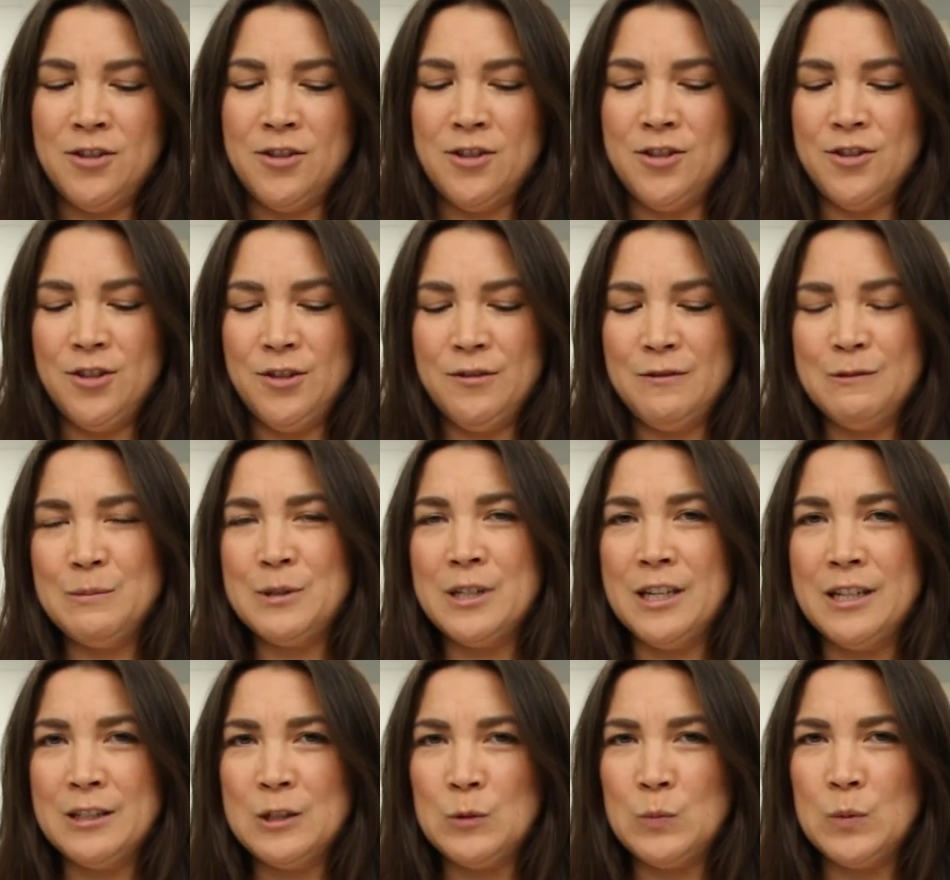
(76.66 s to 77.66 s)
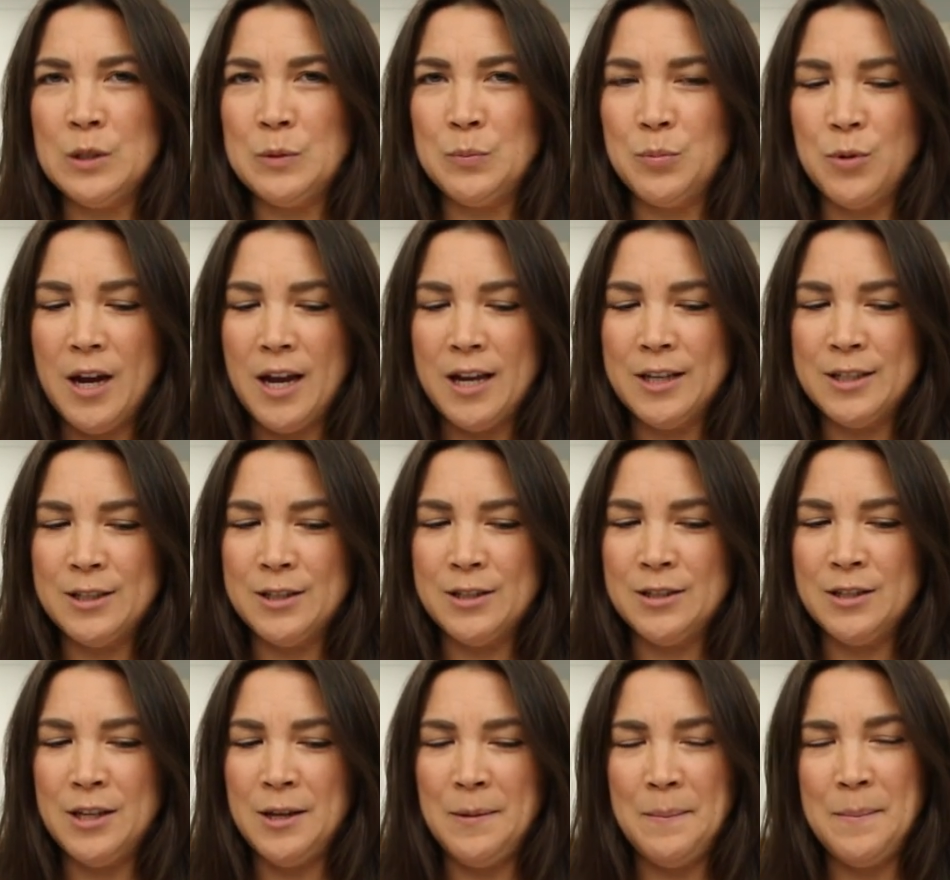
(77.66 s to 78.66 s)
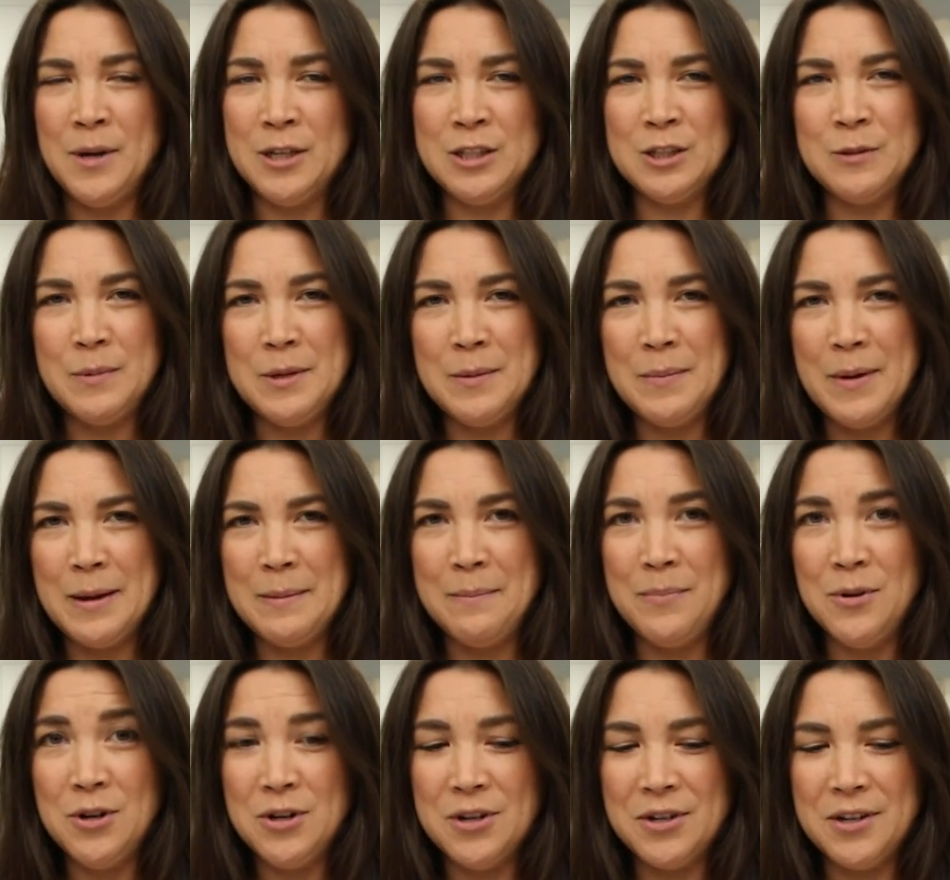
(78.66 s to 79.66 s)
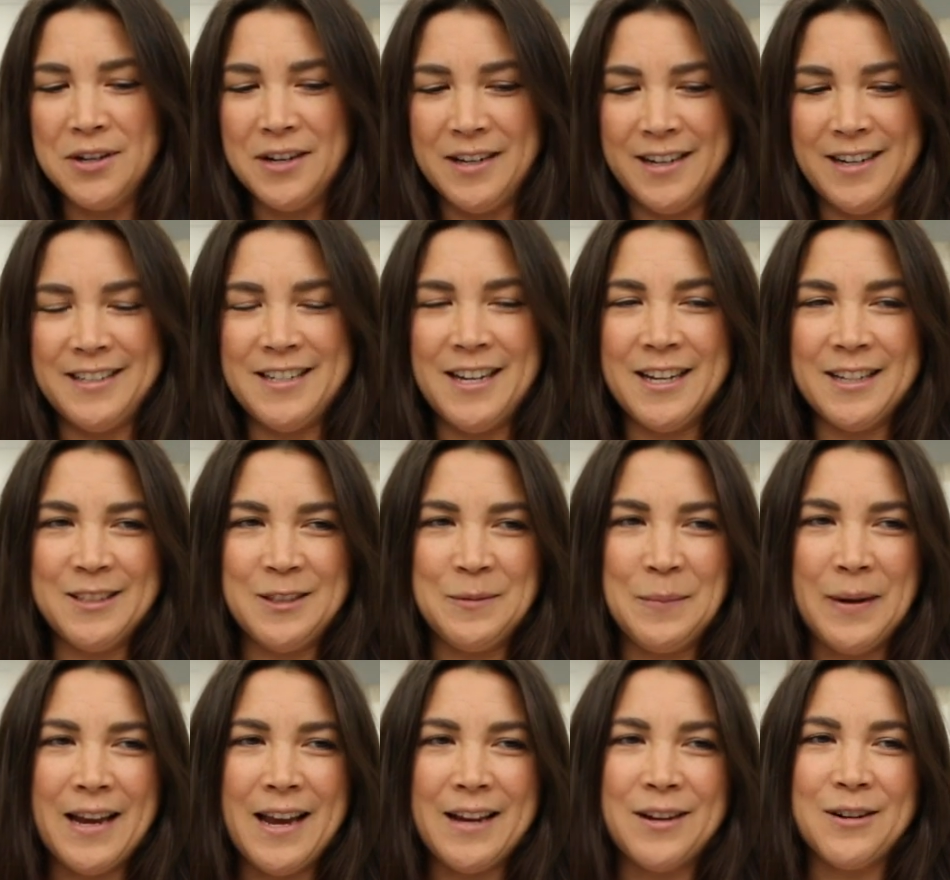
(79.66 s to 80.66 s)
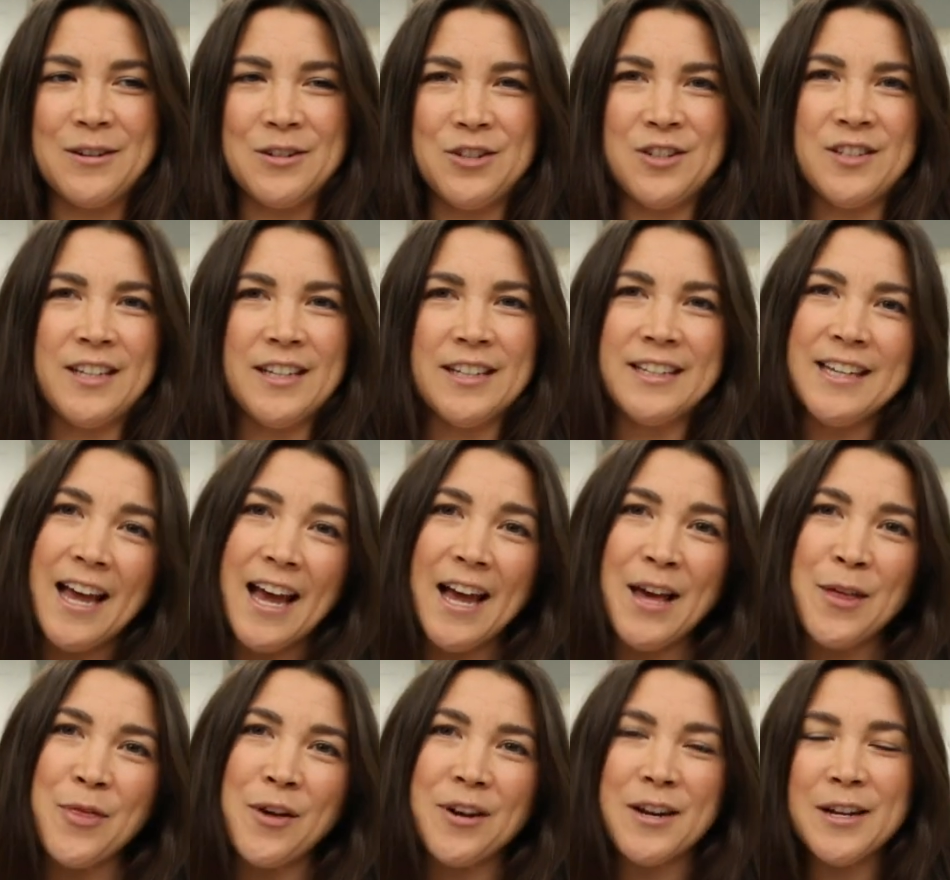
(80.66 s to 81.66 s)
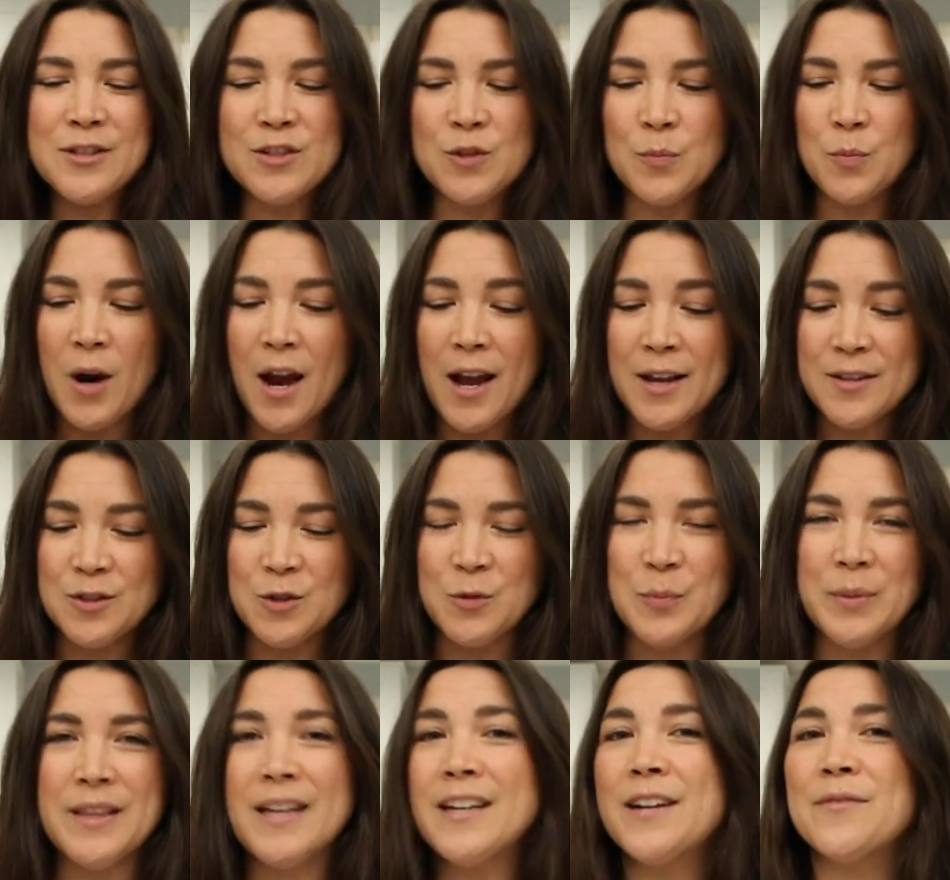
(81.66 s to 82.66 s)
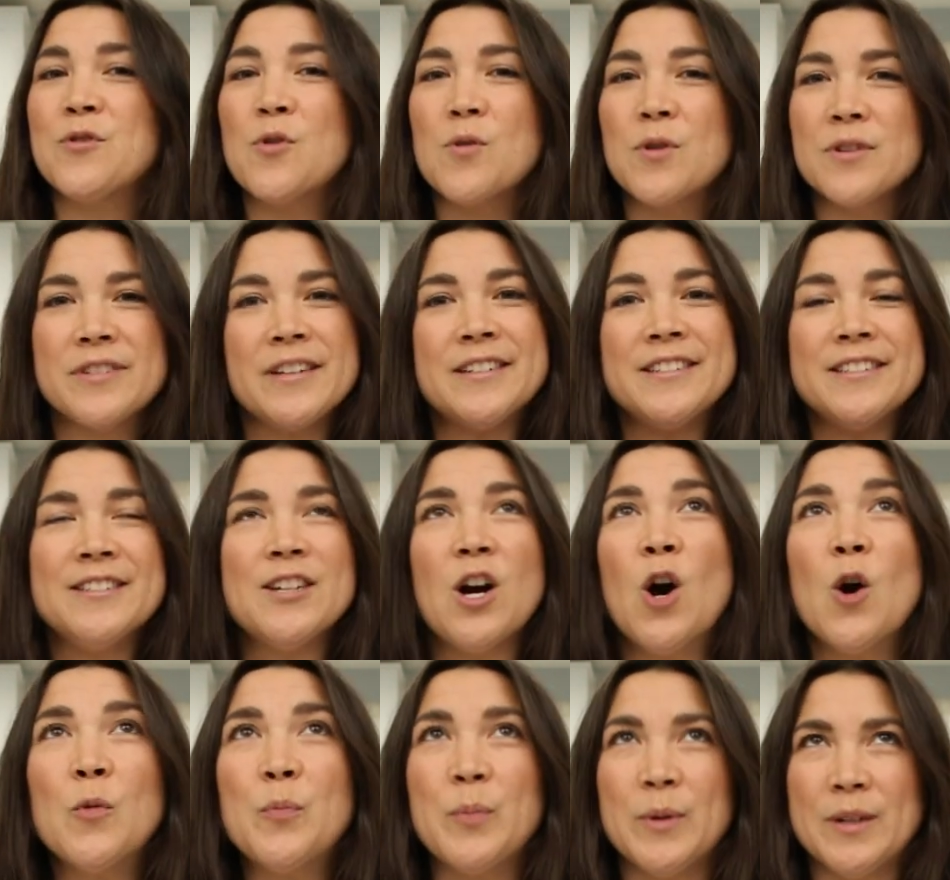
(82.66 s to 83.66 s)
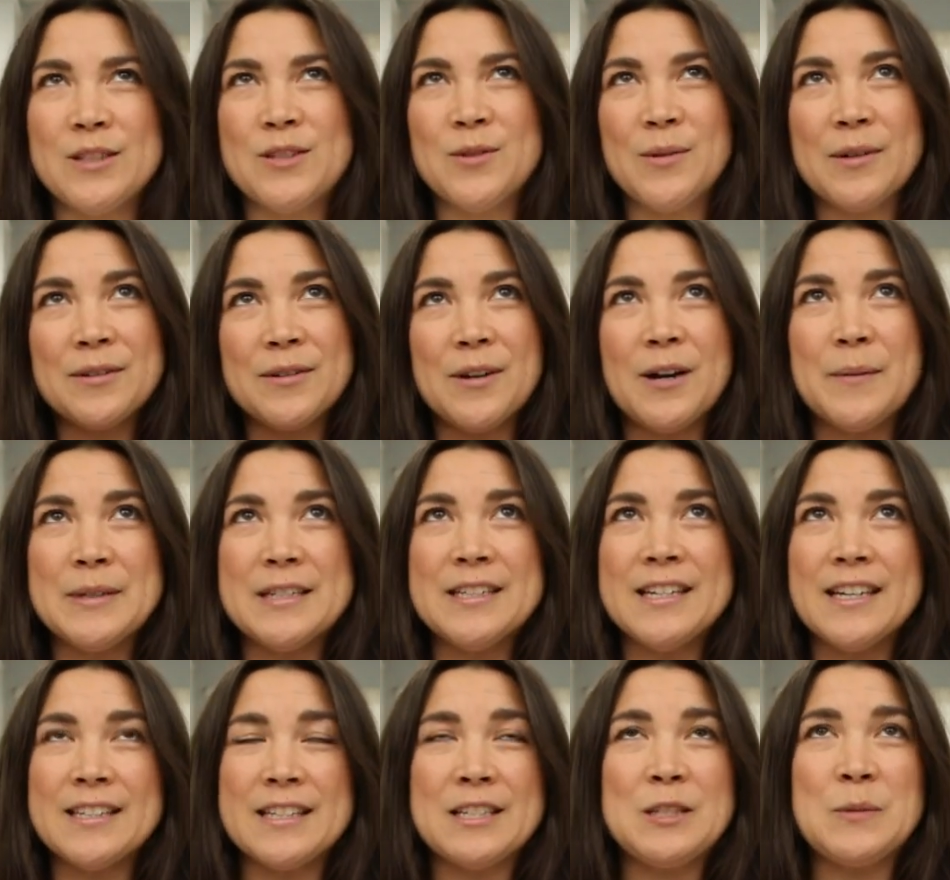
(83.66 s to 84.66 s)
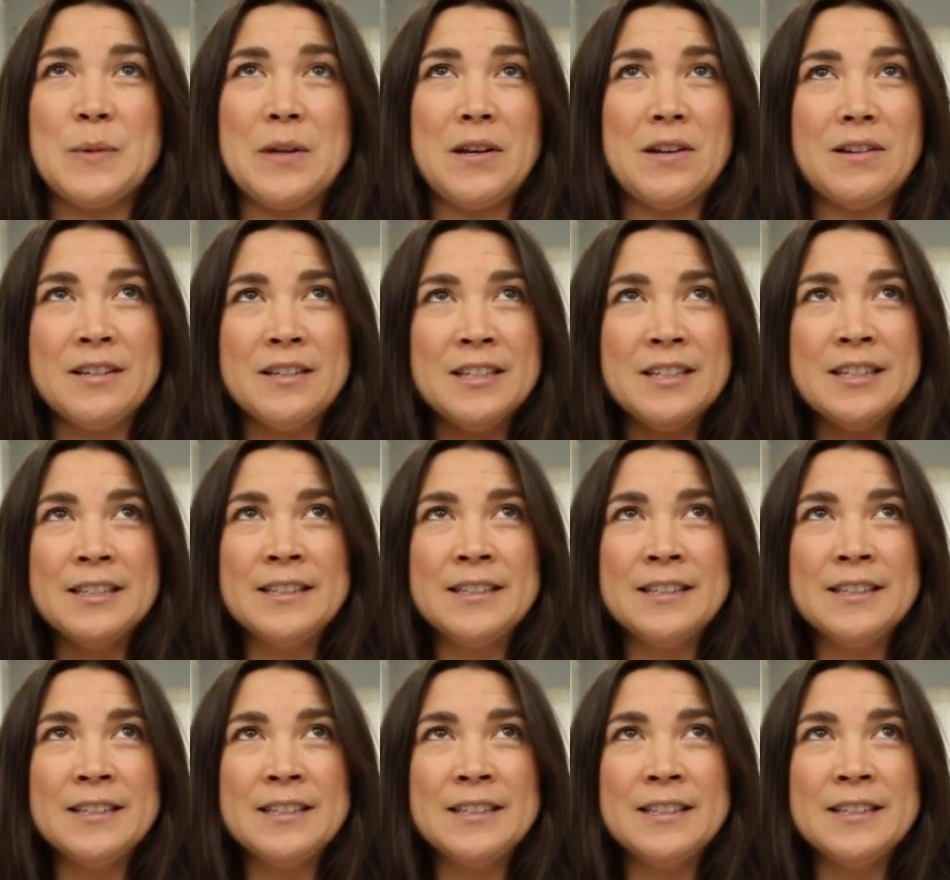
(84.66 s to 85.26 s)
this is from 10 Speed Press, it must be my book. And I texted my editor, she's like, yeah, I thought I'd surprise you. But then of course I didn't open it, so I don't know how many days it's been.